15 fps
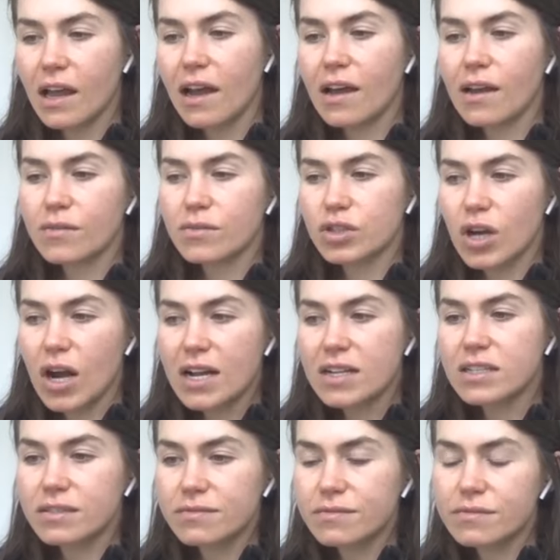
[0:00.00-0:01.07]
I tried
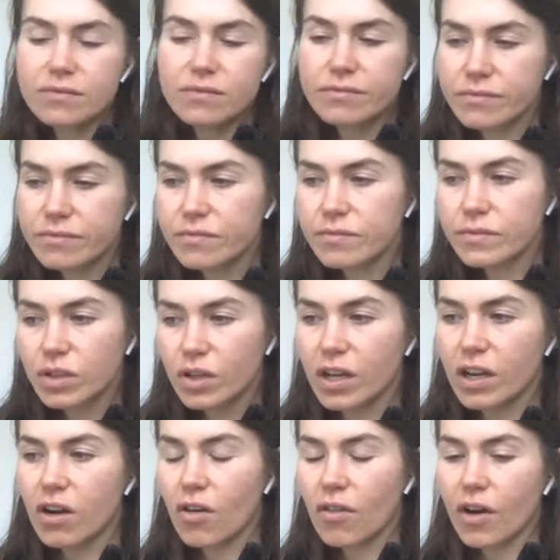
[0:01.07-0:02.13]
to look at
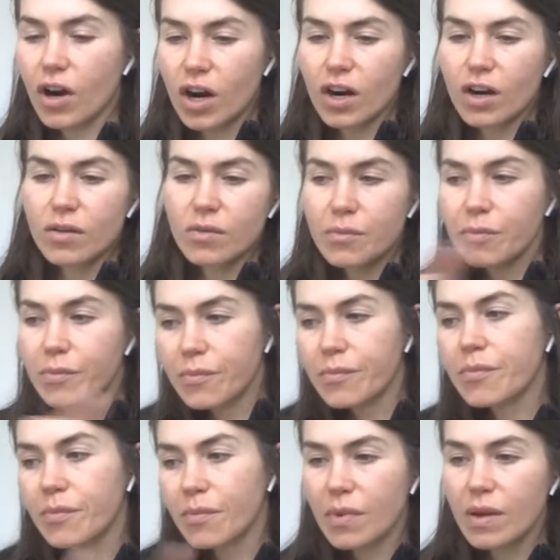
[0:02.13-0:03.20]
all the art
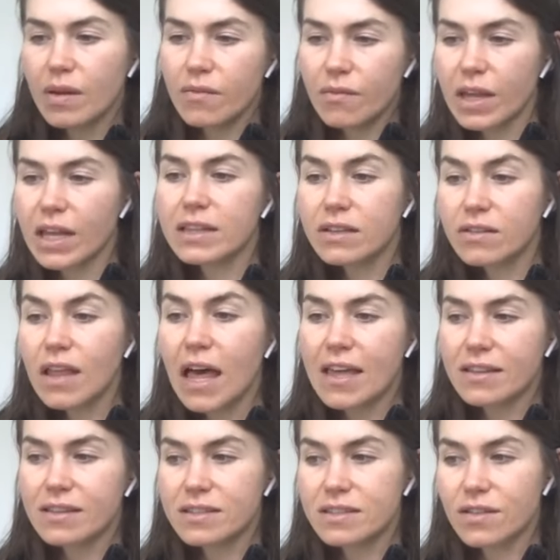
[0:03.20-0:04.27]
in the
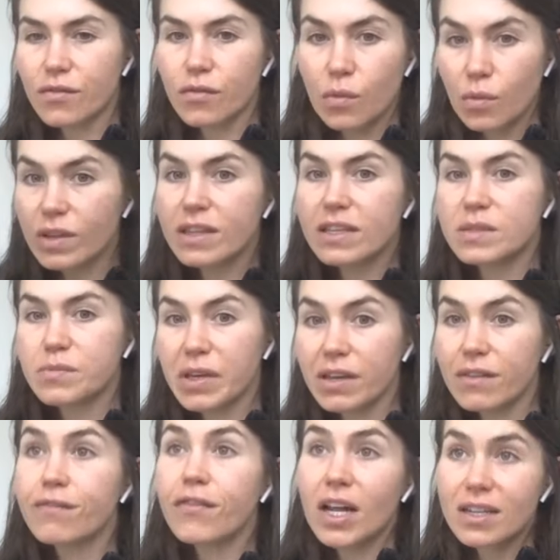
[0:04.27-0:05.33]
lens of, would this be
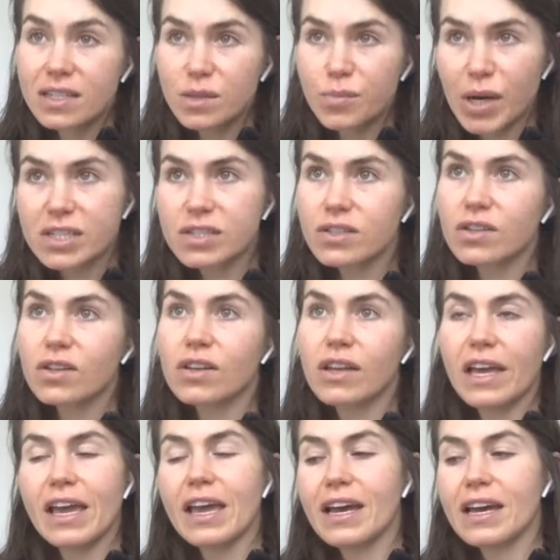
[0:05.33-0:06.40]
fun to puzzle,
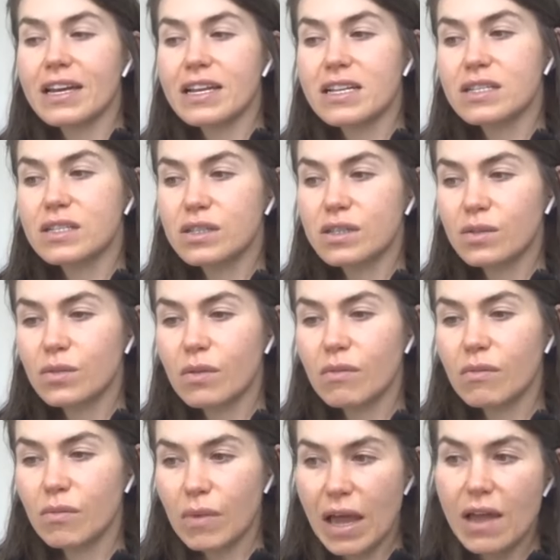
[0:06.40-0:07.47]
and
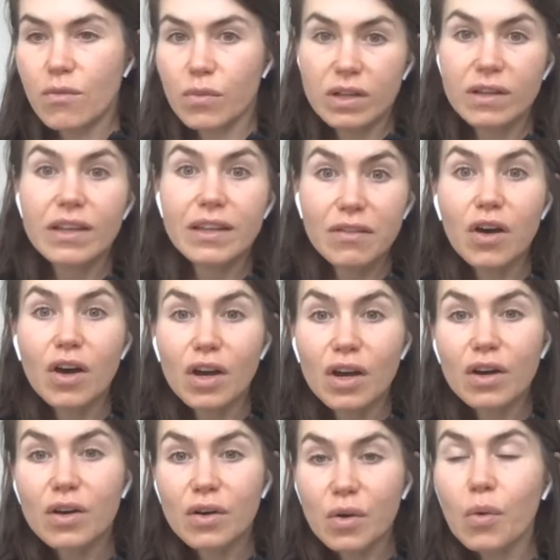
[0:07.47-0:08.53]
and will it
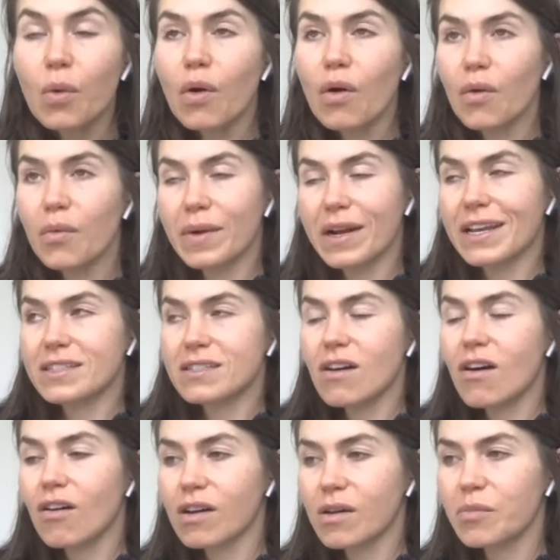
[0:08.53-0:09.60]
look cool when it's
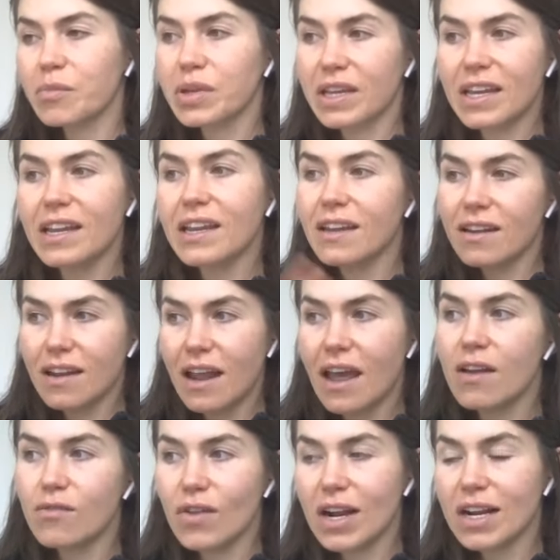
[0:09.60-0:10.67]
all complete and,
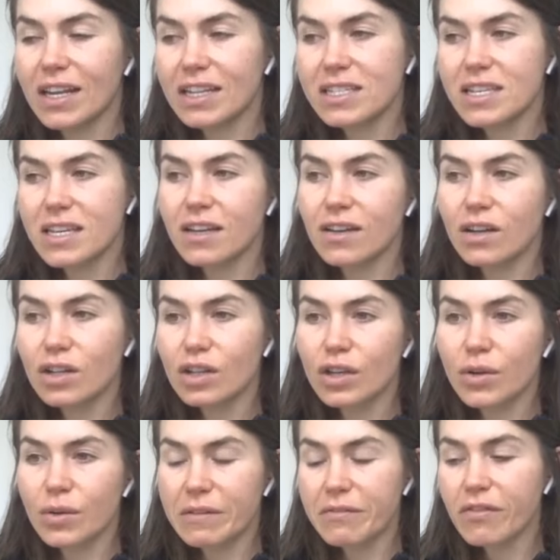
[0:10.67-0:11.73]
and ready to
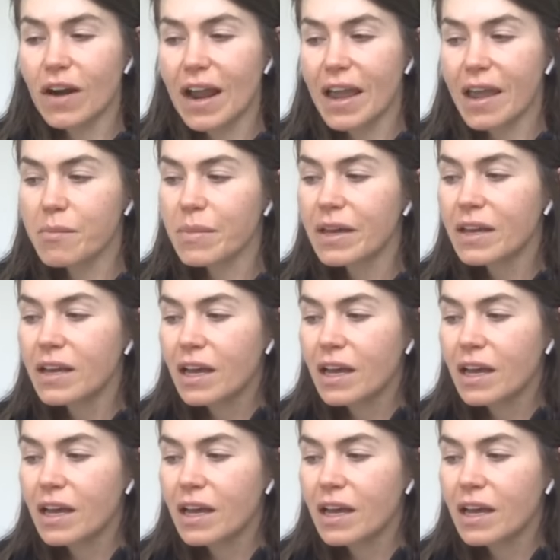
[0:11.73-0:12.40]
glue and frame?